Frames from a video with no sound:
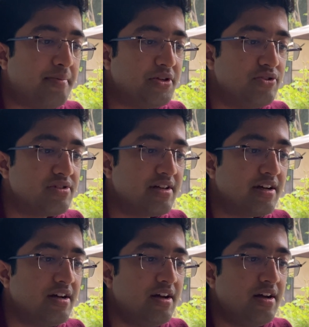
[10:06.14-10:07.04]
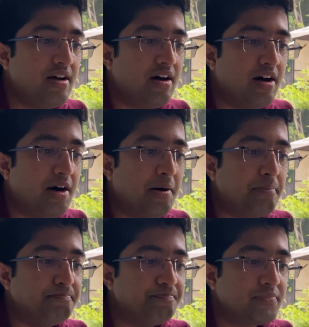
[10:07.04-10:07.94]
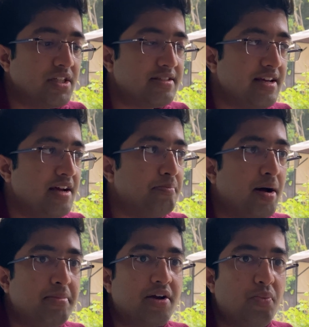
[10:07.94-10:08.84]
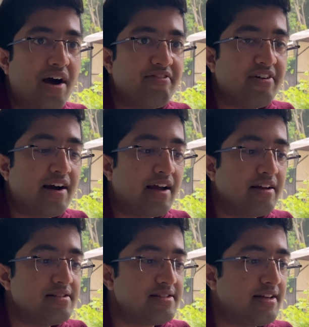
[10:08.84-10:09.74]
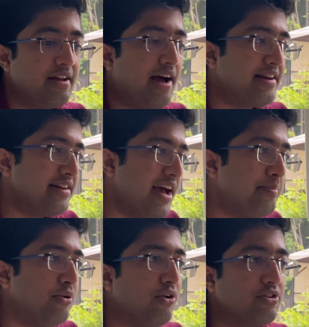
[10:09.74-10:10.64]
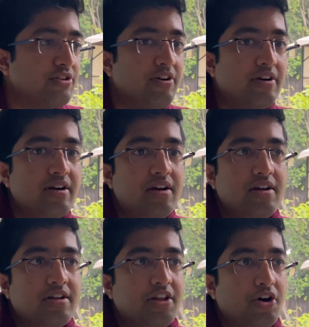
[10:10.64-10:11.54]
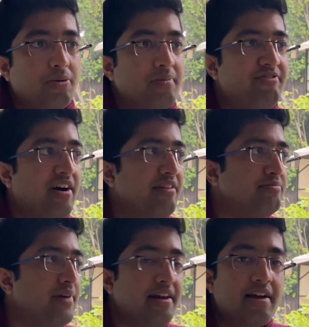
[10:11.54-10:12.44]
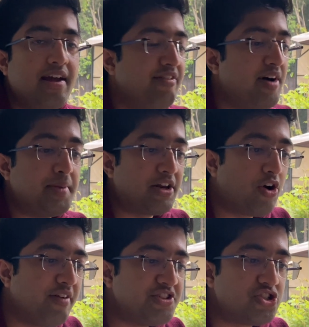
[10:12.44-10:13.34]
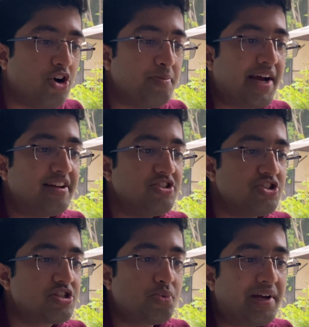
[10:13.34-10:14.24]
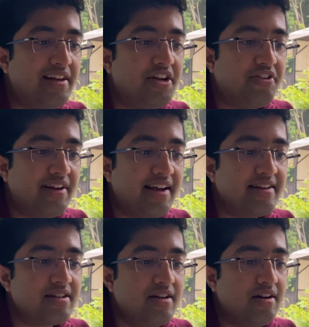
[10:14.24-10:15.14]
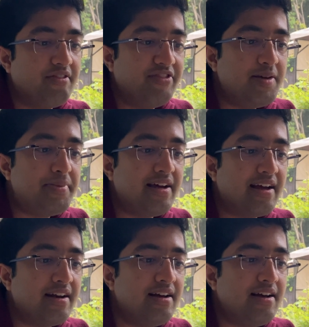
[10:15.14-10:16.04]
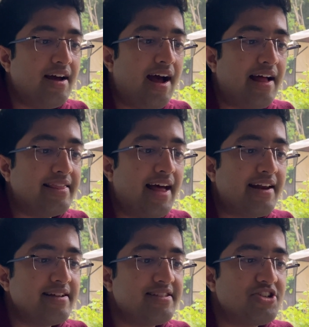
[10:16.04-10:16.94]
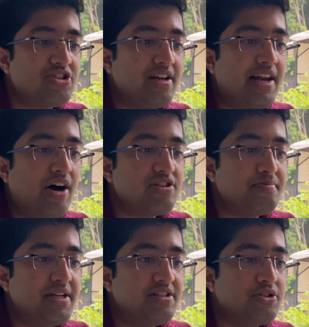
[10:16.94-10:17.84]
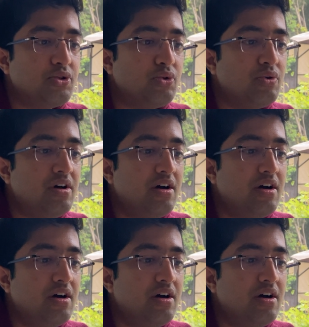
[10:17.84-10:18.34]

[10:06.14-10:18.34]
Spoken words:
I'm using, say, a public Wi-Fi, say at an airport, or if I'm at a coffee shop, I can just quickly create a VPN, and that essentially allows me to